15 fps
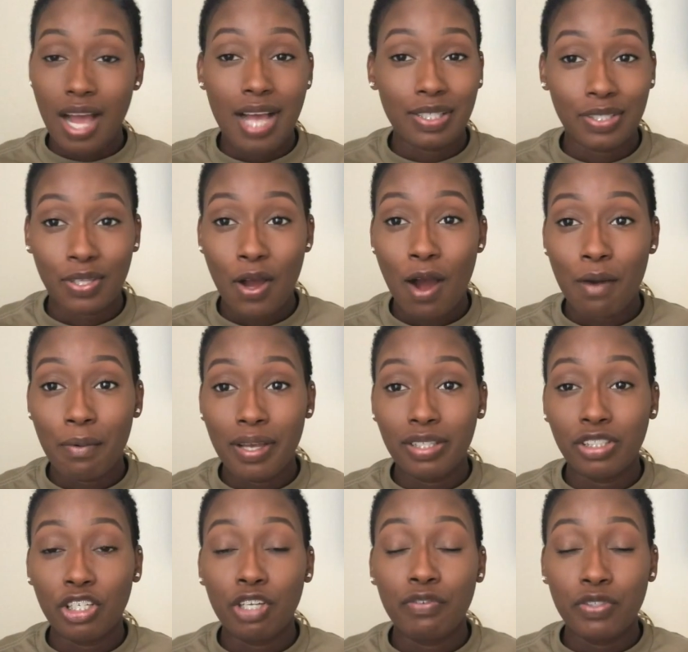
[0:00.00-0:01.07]
Guys, as
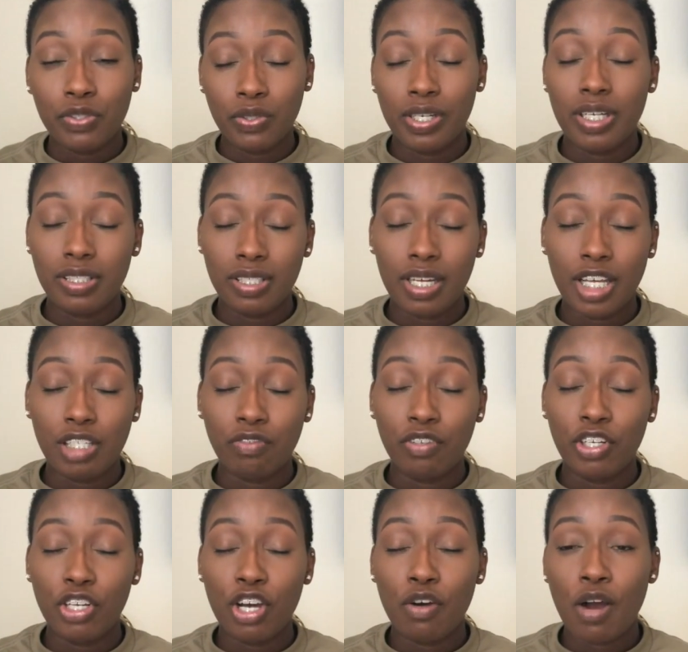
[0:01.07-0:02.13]
always, thank you for tuning in today's
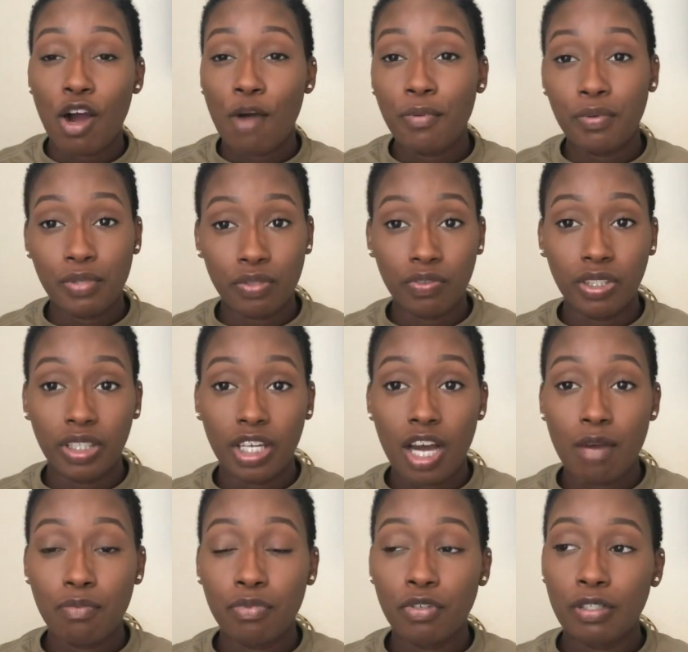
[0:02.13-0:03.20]
video. I hope it was really
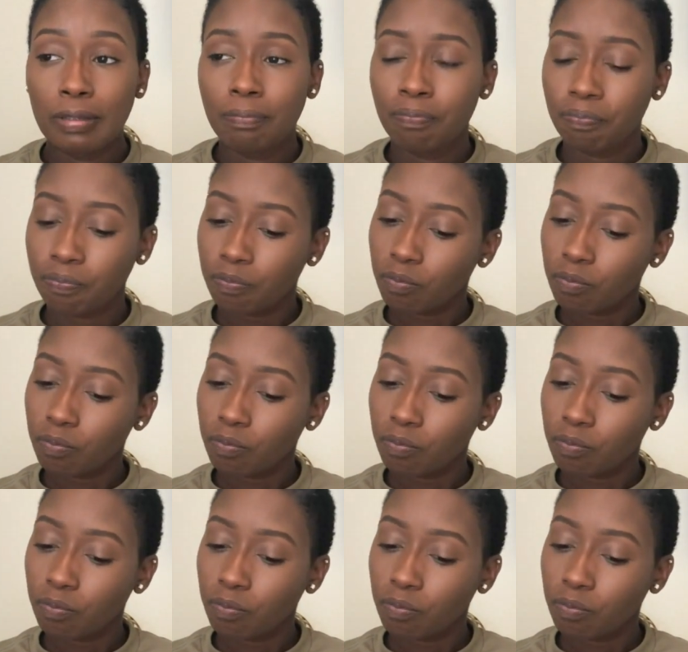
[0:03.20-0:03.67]
helpful.